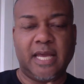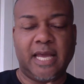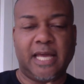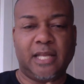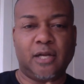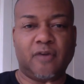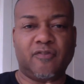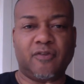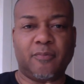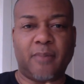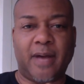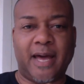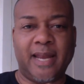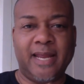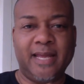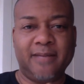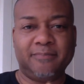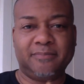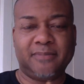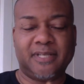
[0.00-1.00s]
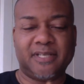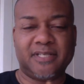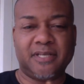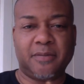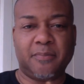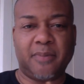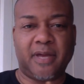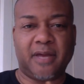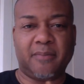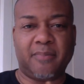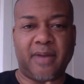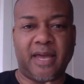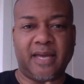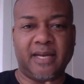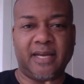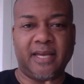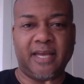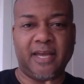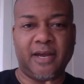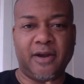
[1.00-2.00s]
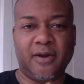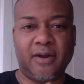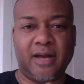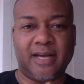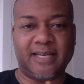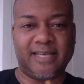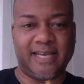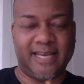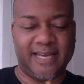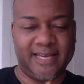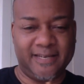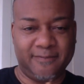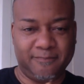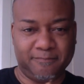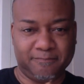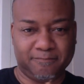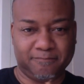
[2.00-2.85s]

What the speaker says: Hello everybody, Kazembe Abena here again.